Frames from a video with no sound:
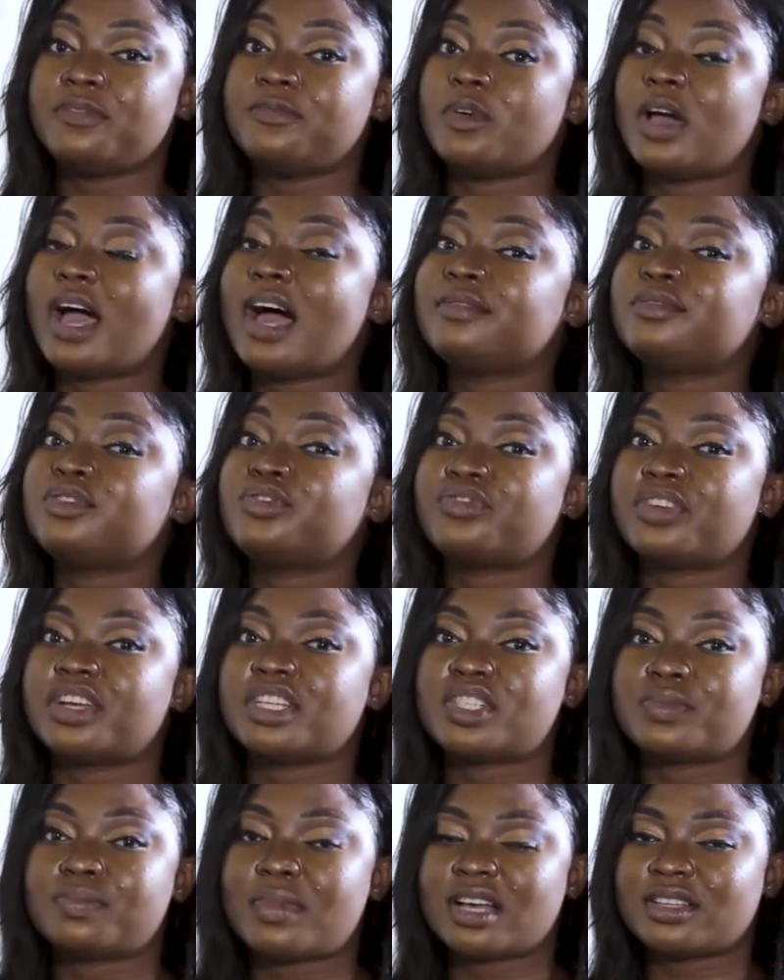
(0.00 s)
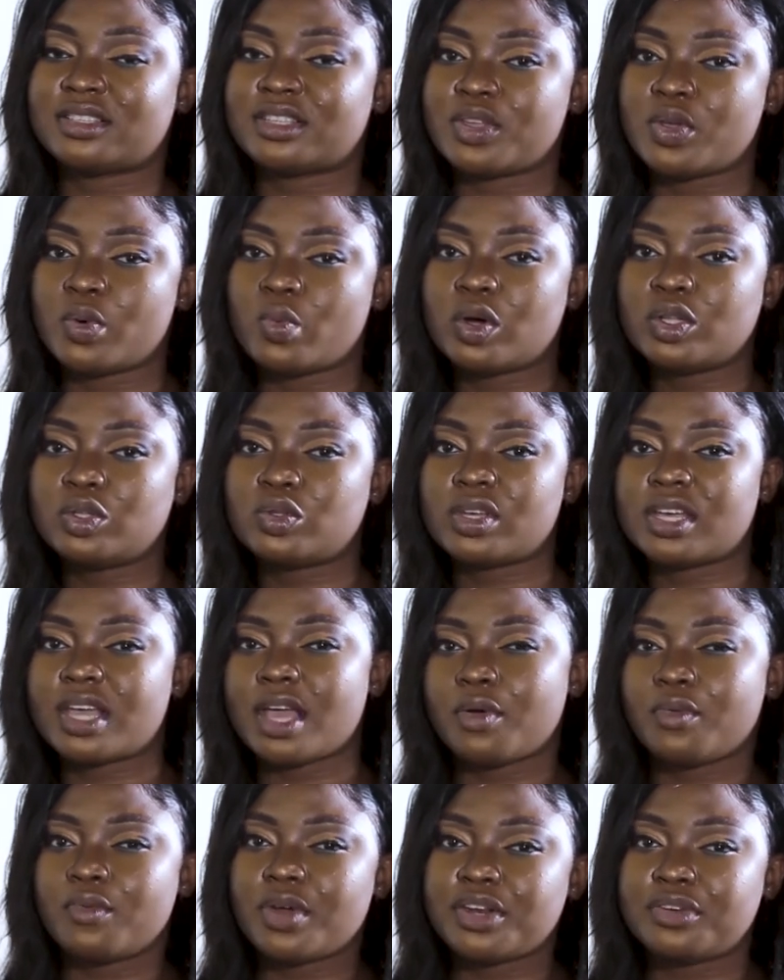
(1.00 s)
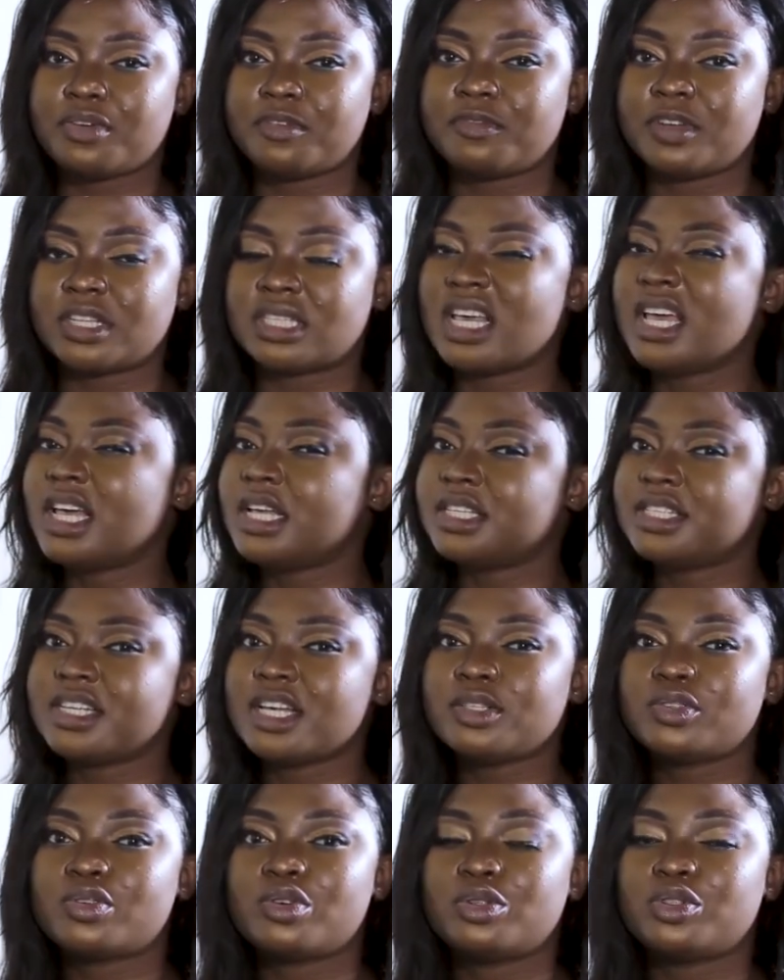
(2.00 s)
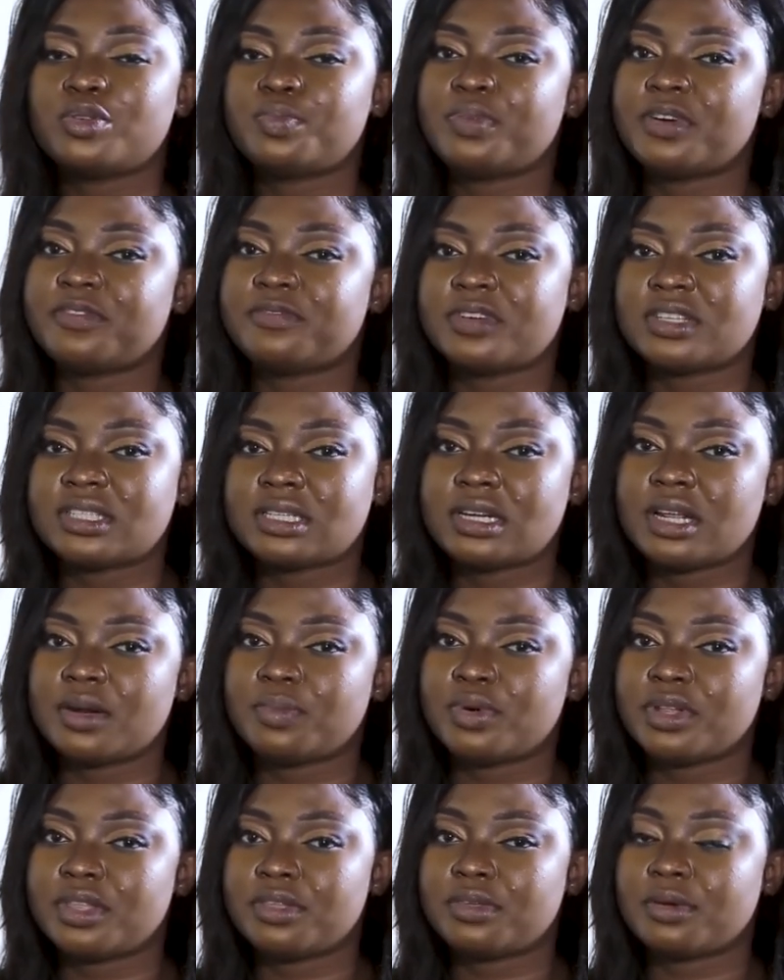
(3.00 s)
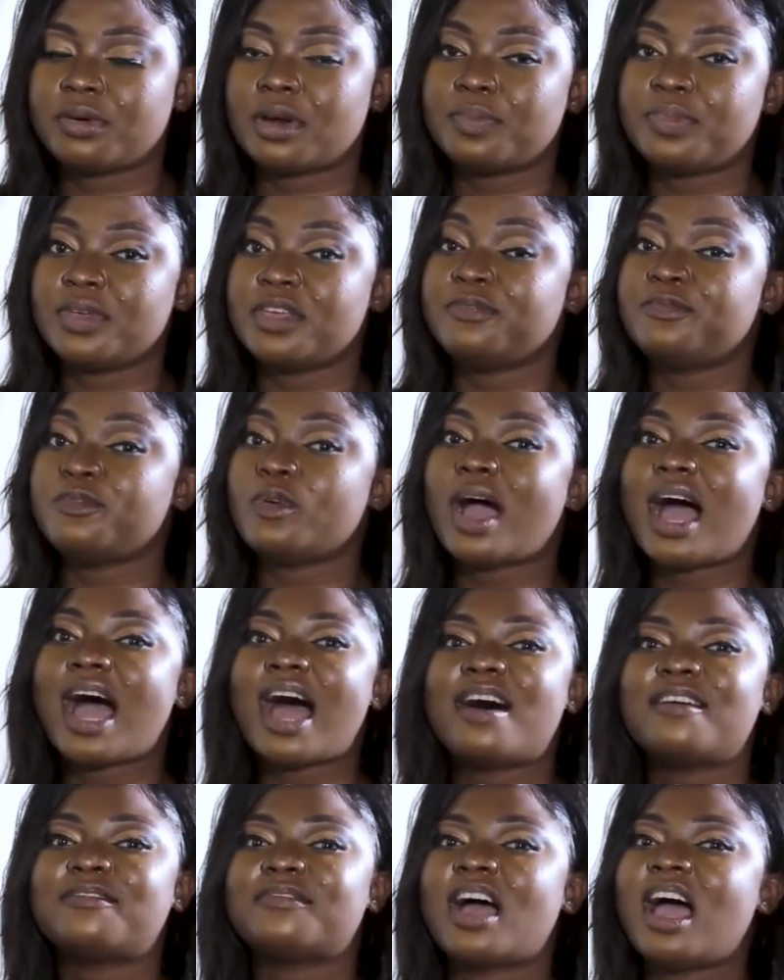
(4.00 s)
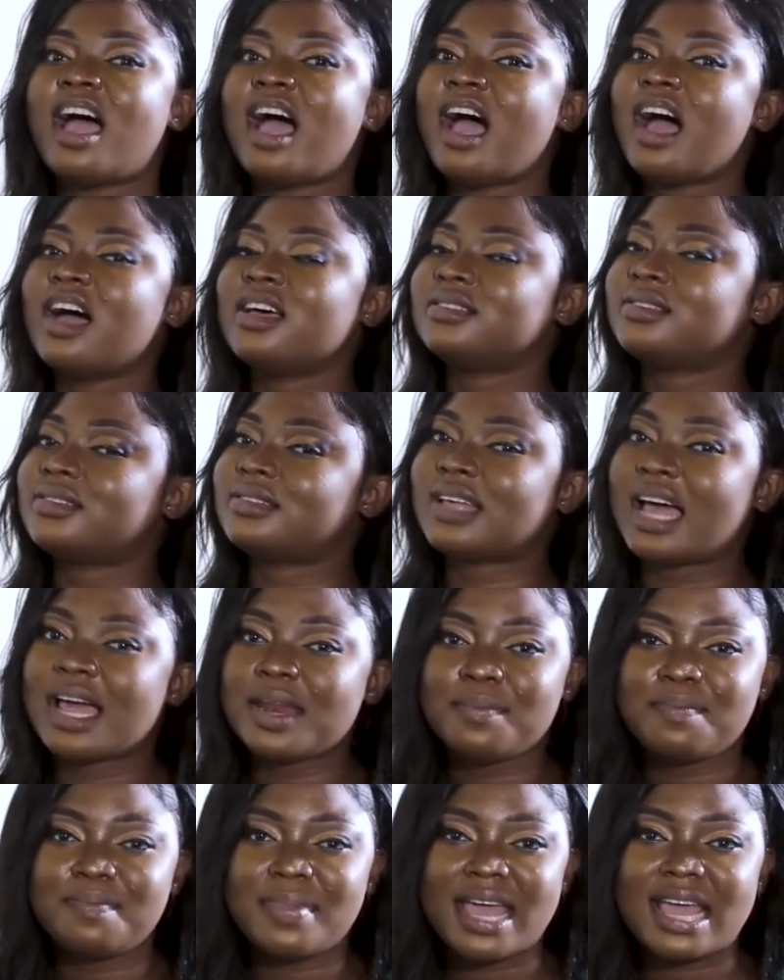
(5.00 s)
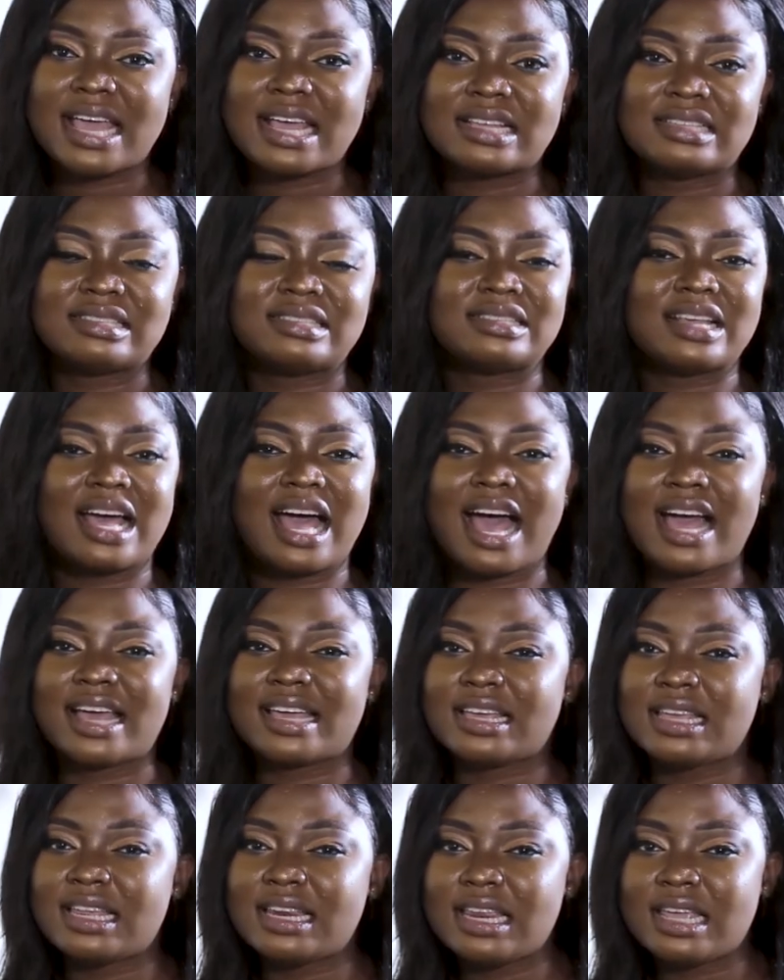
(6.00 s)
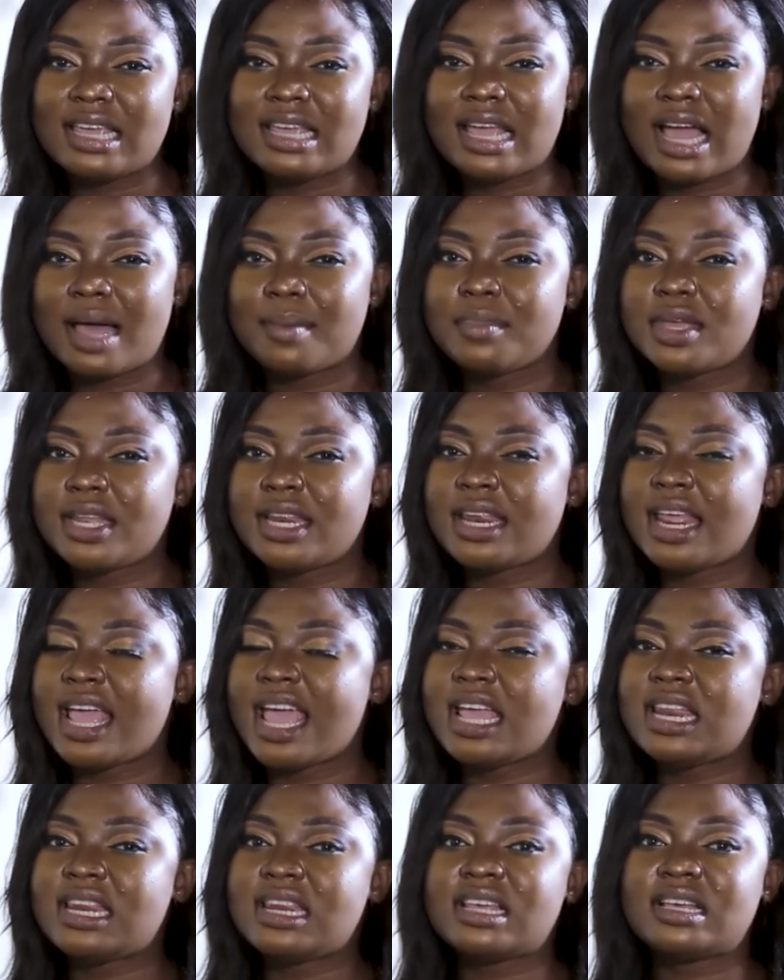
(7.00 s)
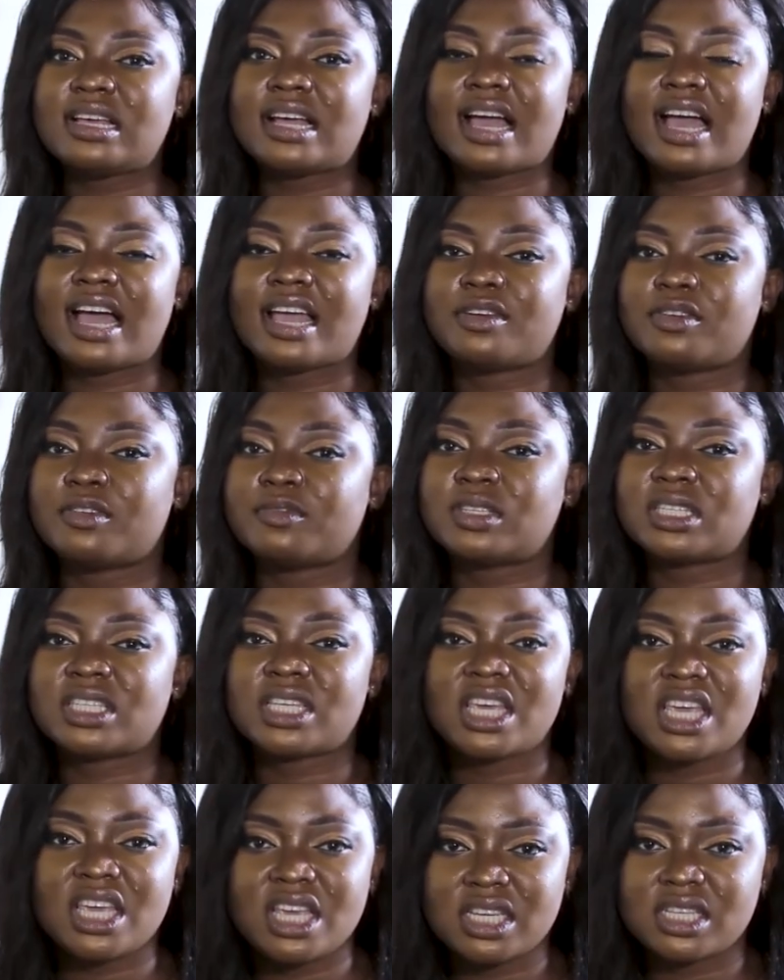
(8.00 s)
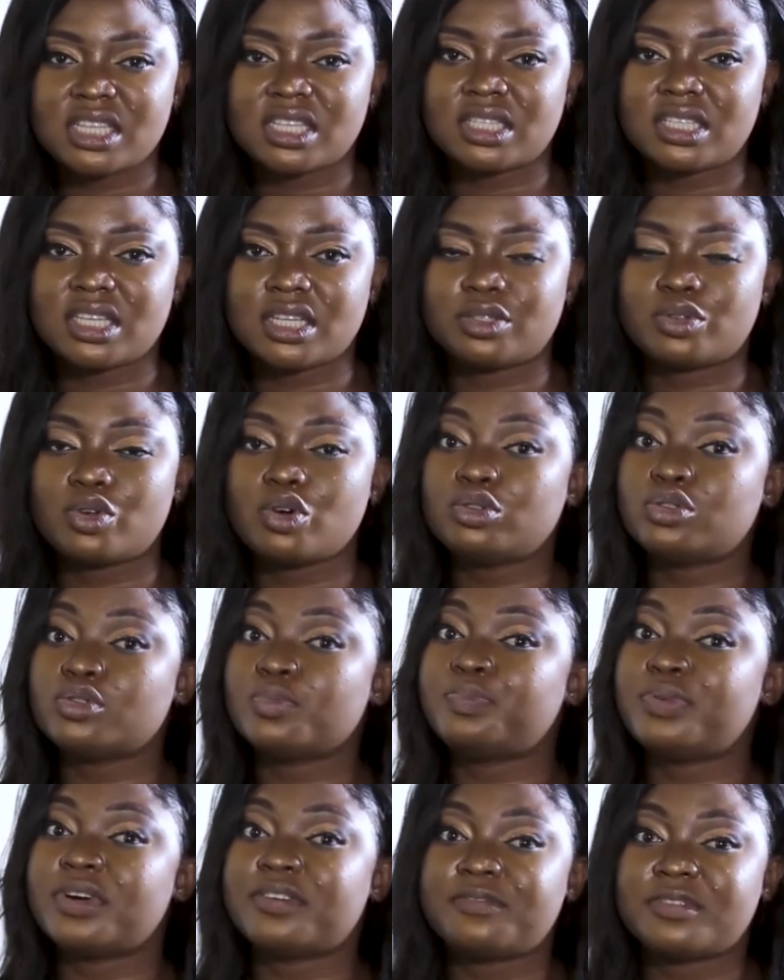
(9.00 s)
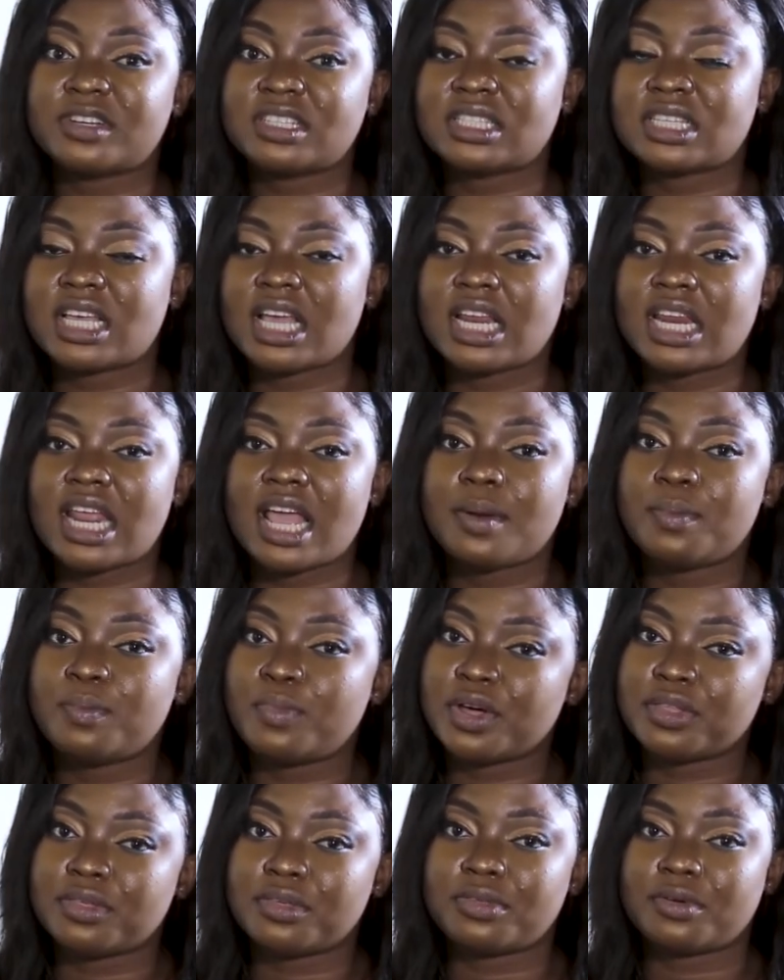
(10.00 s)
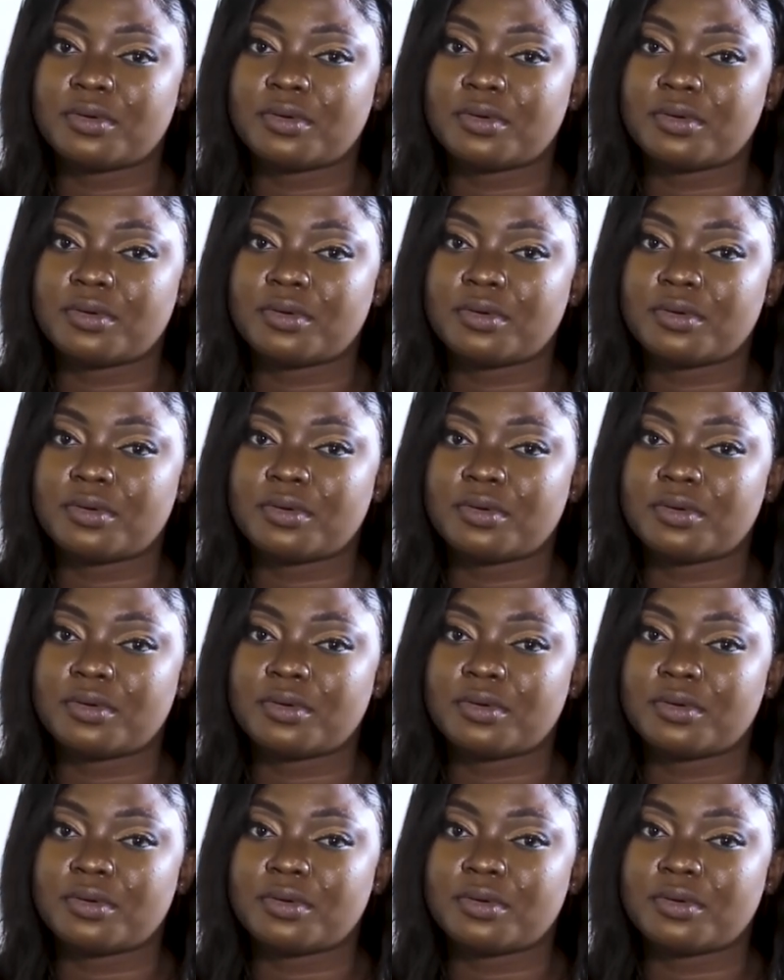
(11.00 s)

If you have stretch marks and you want to get rid of it, just go to Perfect Skin and Body Therapy. If you have sunburns, acne, I mean any kind of skin disease, go to Perfect Skin and Body